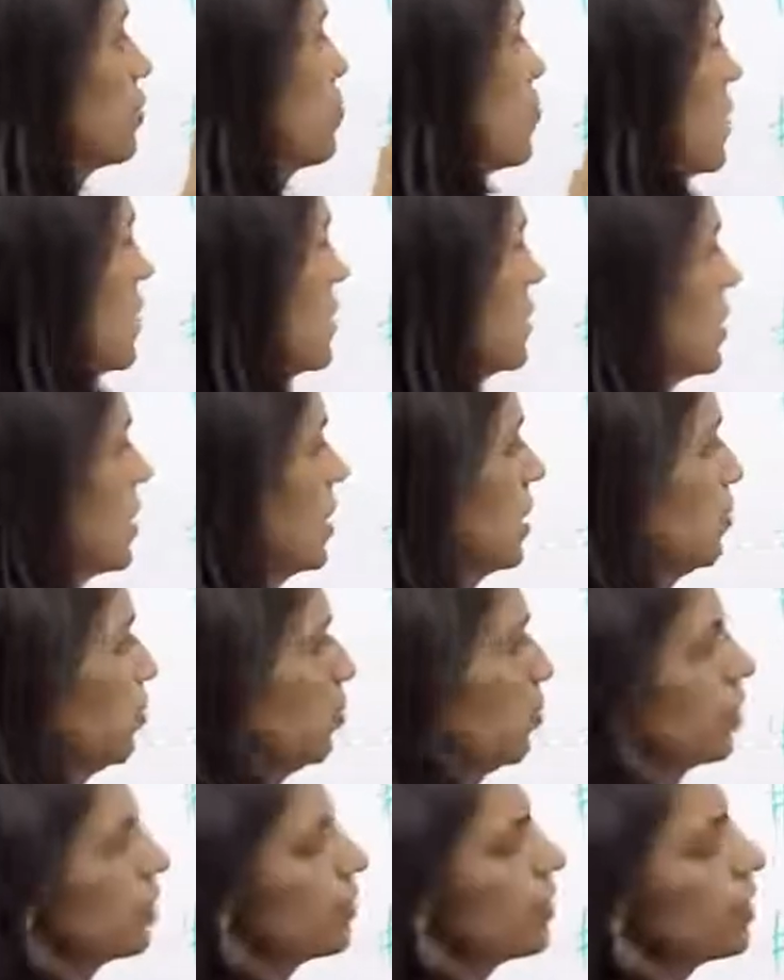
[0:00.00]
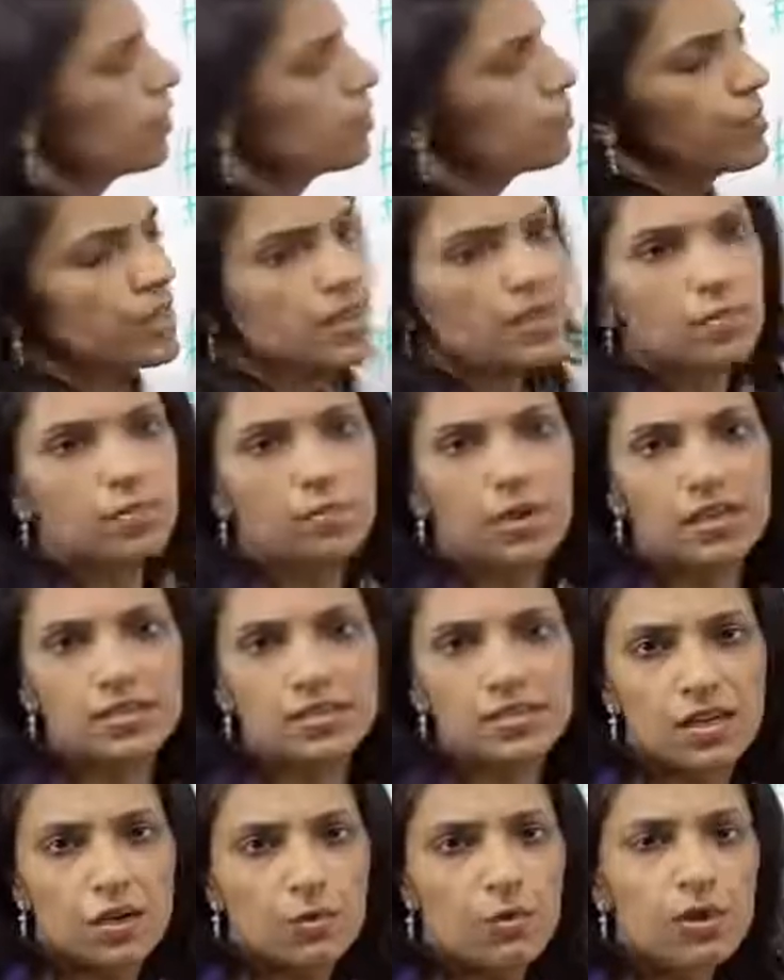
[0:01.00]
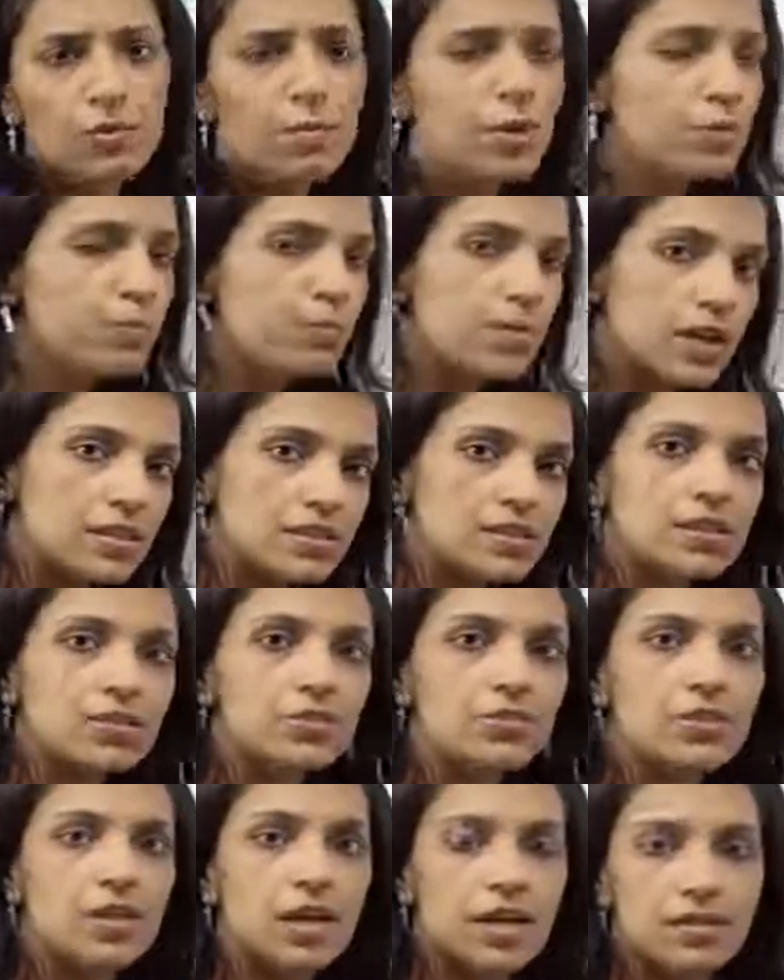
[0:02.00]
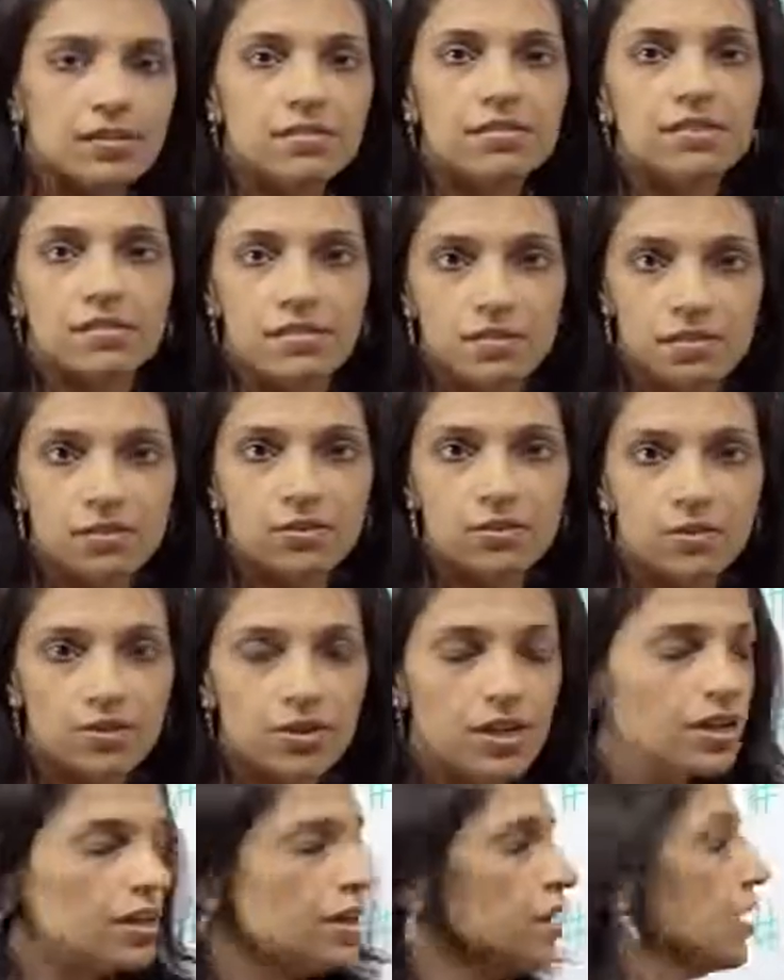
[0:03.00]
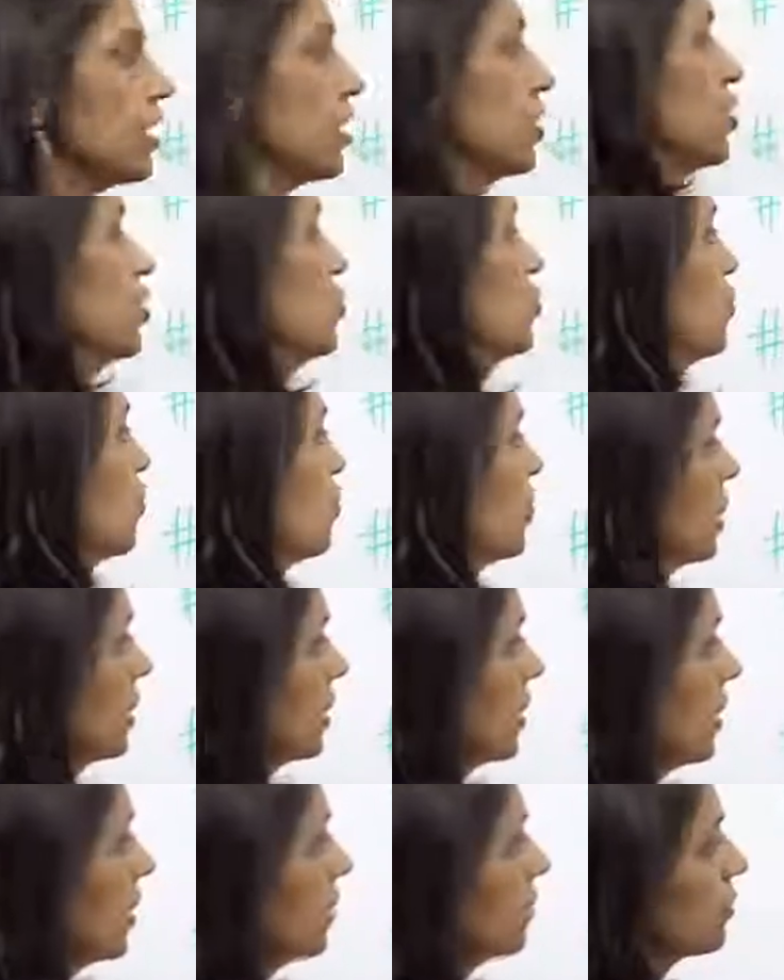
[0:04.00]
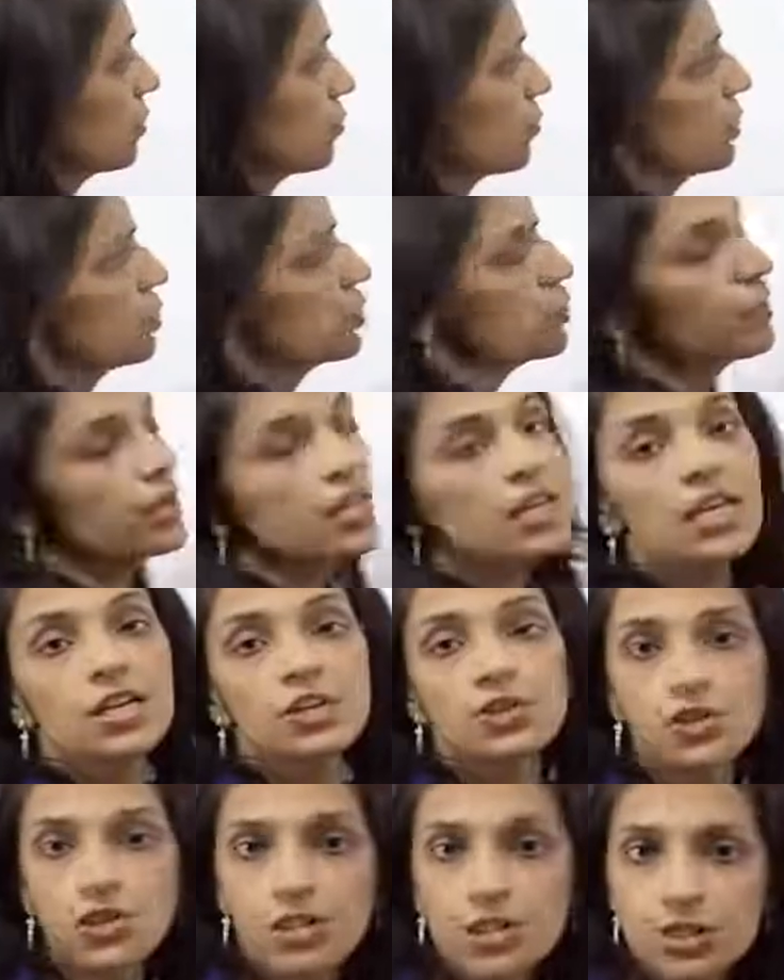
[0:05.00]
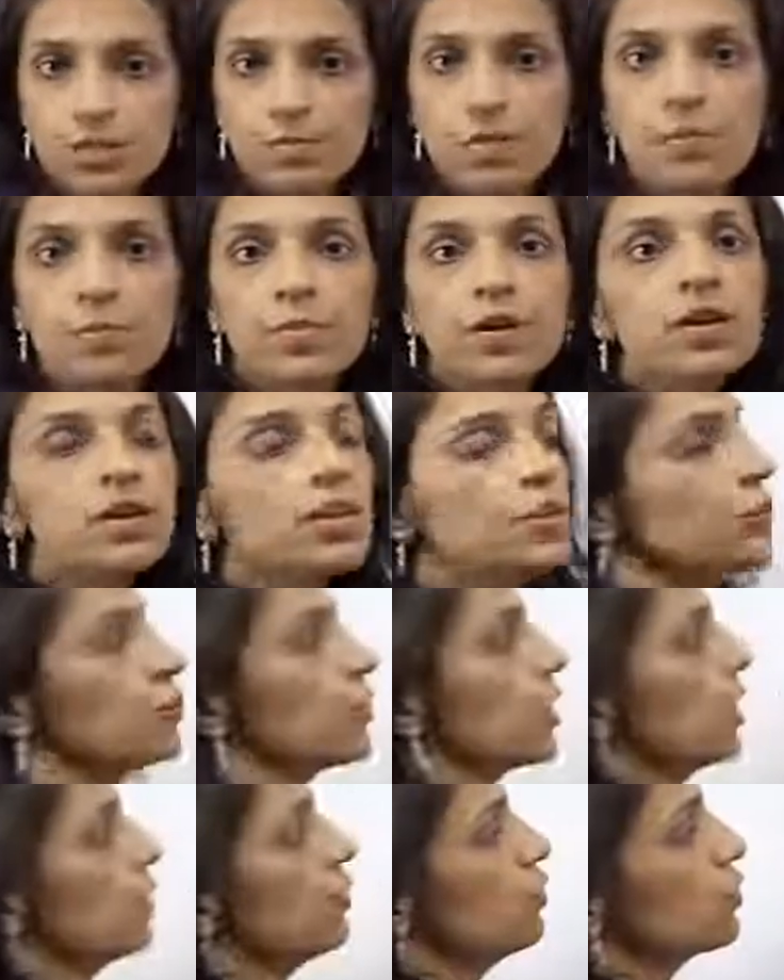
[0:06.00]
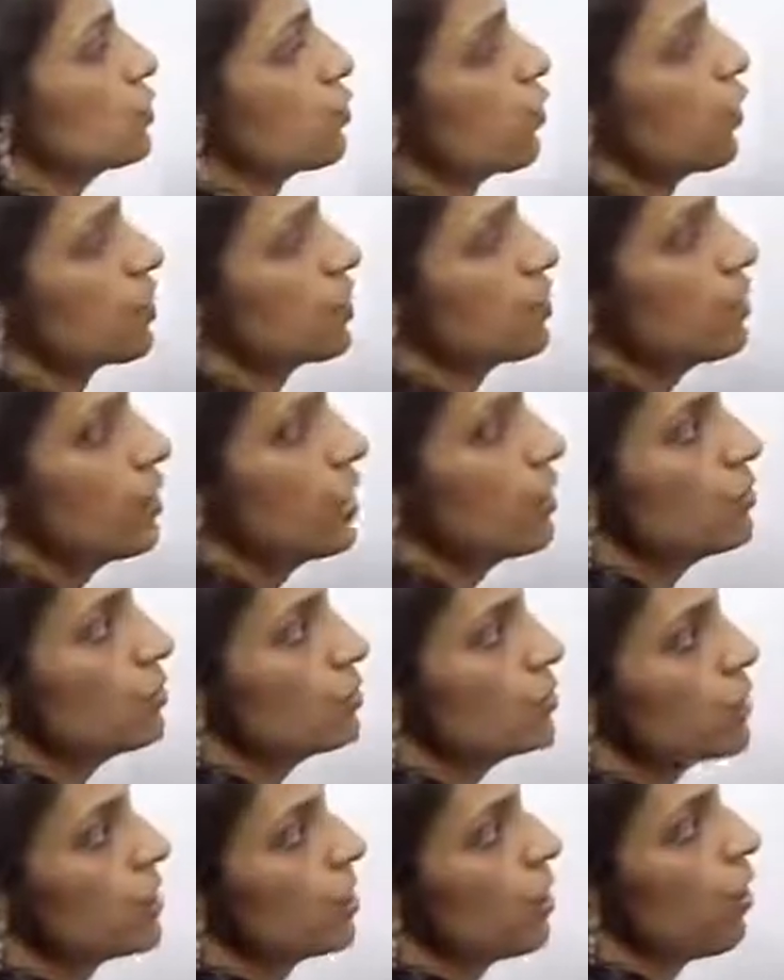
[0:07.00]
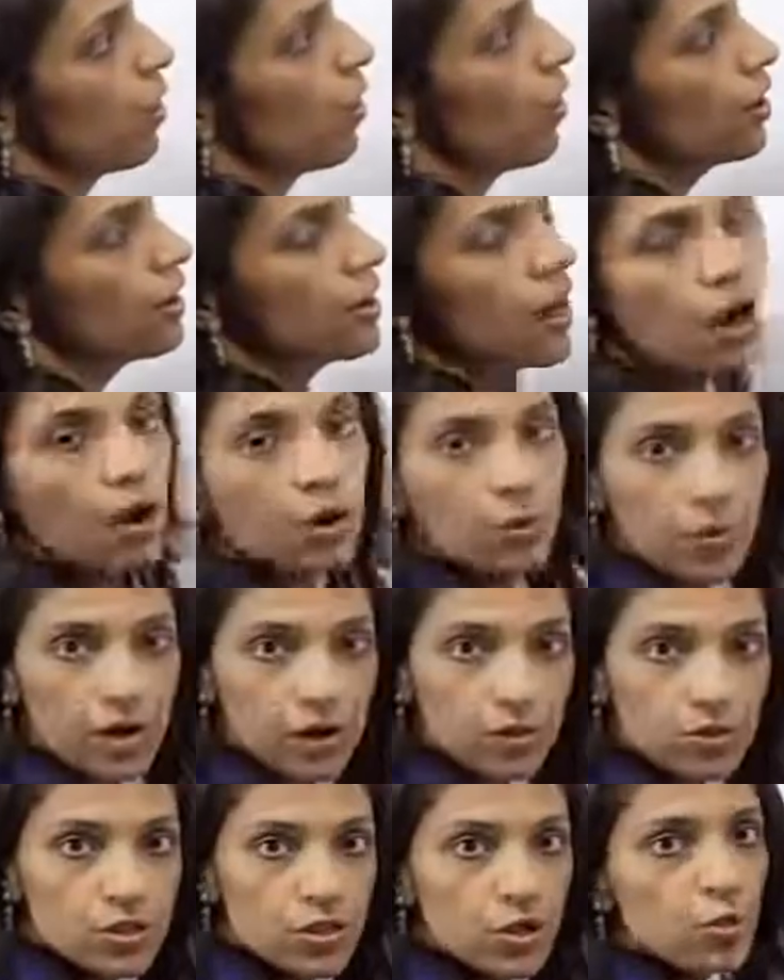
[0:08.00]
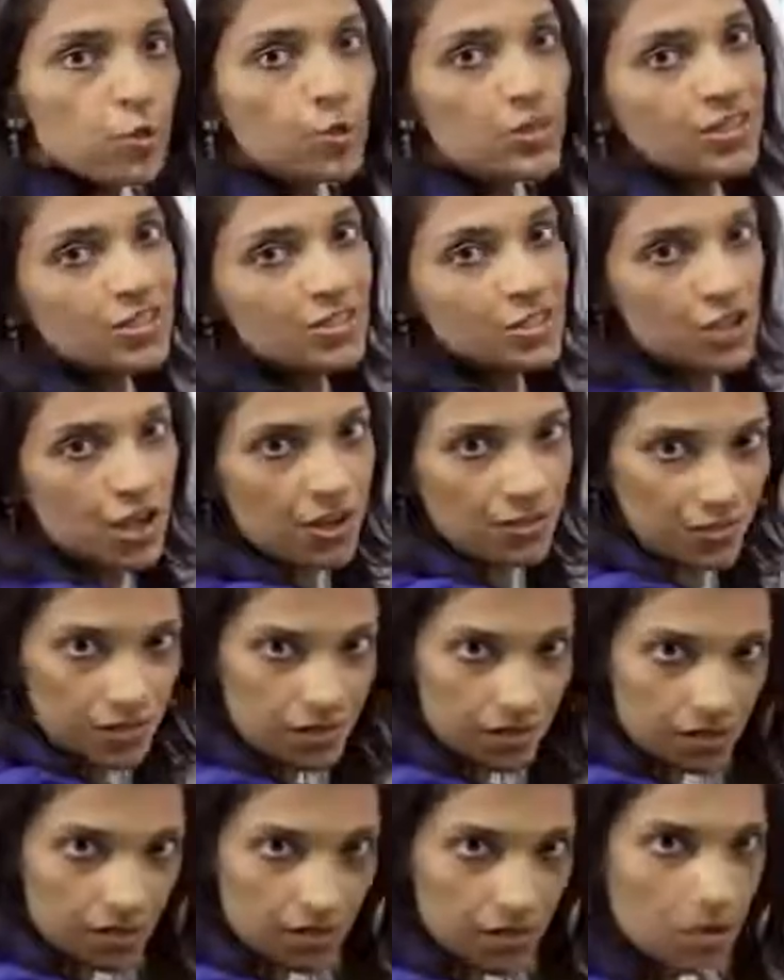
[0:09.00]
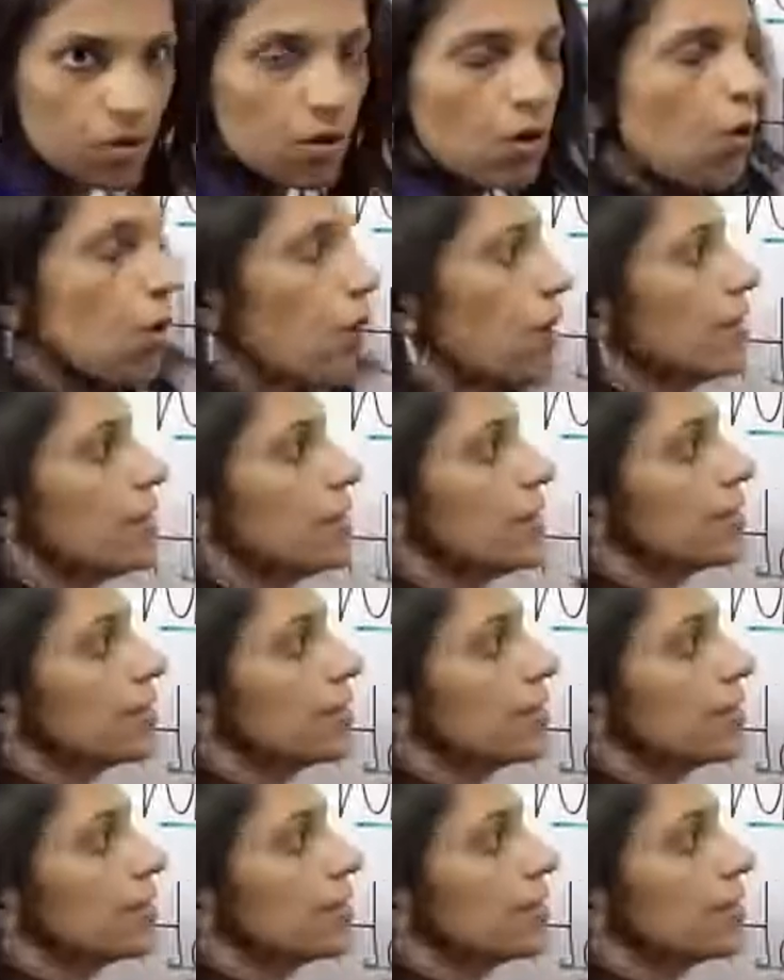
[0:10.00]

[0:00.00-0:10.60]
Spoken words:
You can say what about making pasta, what about pasta tonight. Okay, so they are interchangeable. Just remember you can use what about or how about with the gerund or